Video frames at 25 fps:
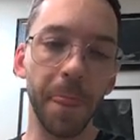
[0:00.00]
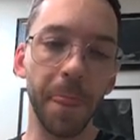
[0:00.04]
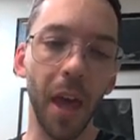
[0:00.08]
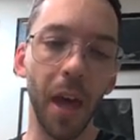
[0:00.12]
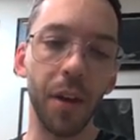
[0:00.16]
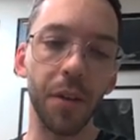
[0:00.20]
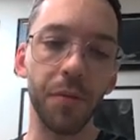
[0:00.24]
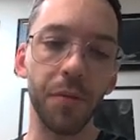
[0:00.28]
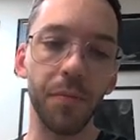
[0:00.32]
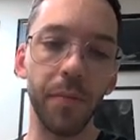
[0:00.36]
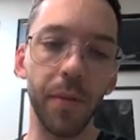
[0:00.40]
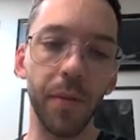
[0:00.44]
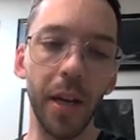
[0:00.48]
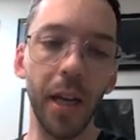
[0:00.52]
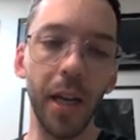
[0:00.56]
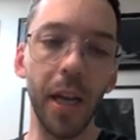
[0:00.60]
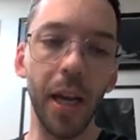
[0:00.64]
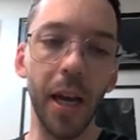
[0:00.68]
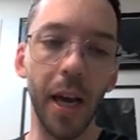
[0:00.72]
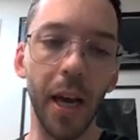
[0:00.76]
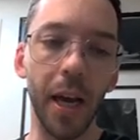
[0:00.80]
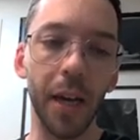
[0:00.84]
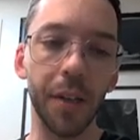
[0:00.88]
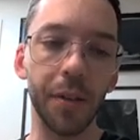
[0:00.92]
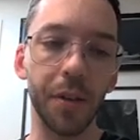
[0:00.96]
And it's
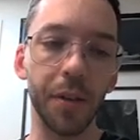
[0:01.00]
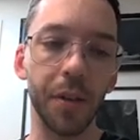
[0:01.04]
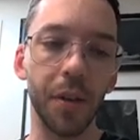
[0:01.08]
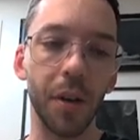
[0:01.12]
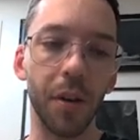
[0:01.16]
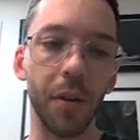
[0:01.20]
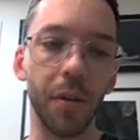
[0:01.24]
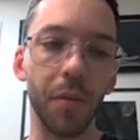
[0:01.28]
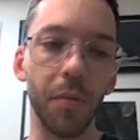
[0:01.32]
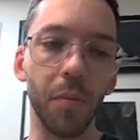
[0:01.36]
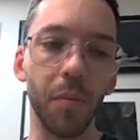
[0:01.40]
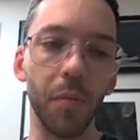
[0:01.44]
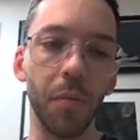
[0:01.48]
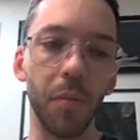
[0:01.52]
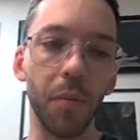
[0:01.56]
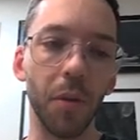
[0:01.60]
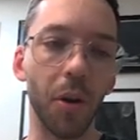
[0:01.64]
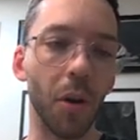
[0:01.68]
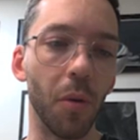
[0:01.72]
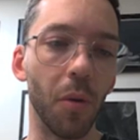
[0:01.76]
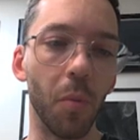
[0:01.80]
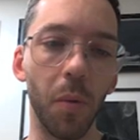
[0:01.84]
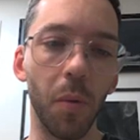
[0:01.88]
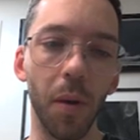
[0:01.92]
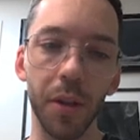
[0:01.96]
really hard to know, you
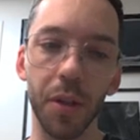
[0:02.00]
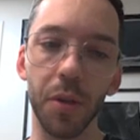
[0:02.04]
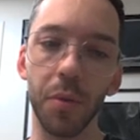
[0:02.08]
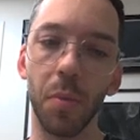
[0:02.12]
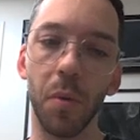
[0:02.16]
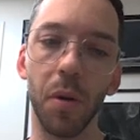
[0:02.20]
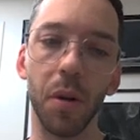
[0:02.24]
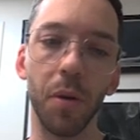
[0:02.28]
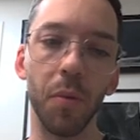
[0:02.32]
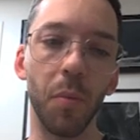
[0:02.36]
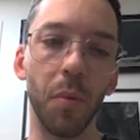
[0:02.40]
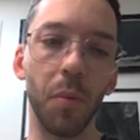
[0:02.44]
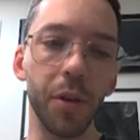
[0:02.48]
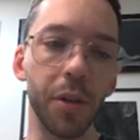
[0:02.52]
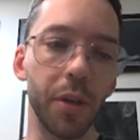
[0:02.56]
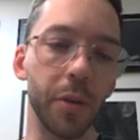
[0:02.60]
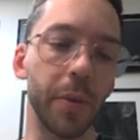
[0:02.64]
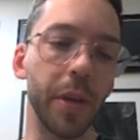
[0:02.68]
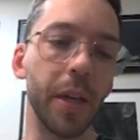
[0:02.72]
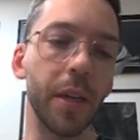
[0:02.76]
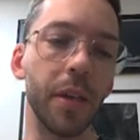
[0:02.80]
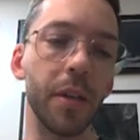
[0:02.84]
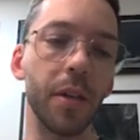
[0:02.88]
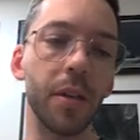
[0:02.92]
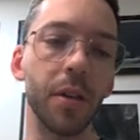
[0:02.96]
know, what's what do
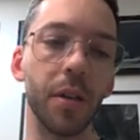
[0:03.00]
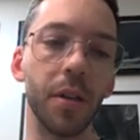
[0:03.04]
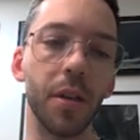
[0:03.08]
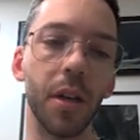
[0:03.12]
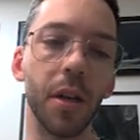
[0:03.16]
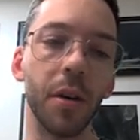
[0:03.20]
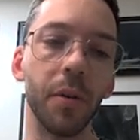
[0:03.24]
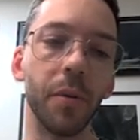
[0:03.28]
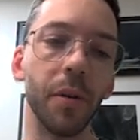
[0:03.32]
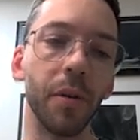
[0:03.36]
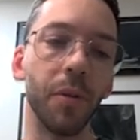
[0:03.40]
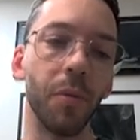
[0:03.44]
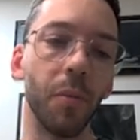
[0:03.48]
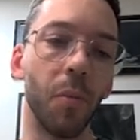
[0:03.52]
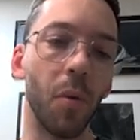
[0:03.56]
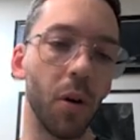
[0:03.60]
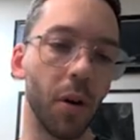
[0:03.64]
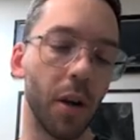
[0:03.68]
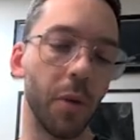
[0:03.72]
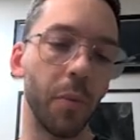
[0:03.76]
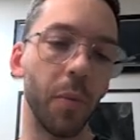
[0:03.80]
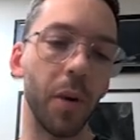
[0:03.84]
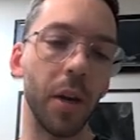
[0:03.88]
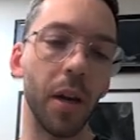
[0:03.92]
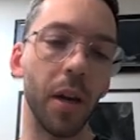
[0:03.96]
we need to deal with?
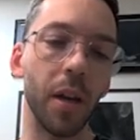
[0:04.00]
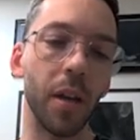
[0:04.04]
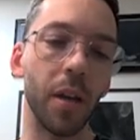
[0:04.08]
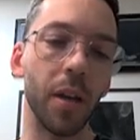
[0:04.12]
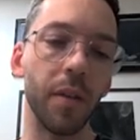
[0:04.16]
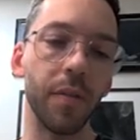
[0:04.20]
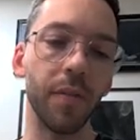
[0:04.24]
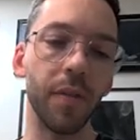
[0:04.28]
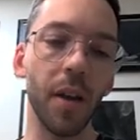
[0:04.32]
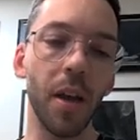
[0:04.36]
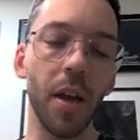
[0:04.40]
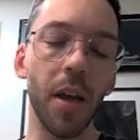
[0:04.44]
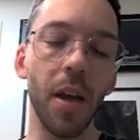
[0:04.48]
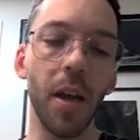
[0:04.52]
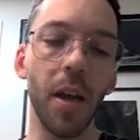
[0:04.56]
What can we leave?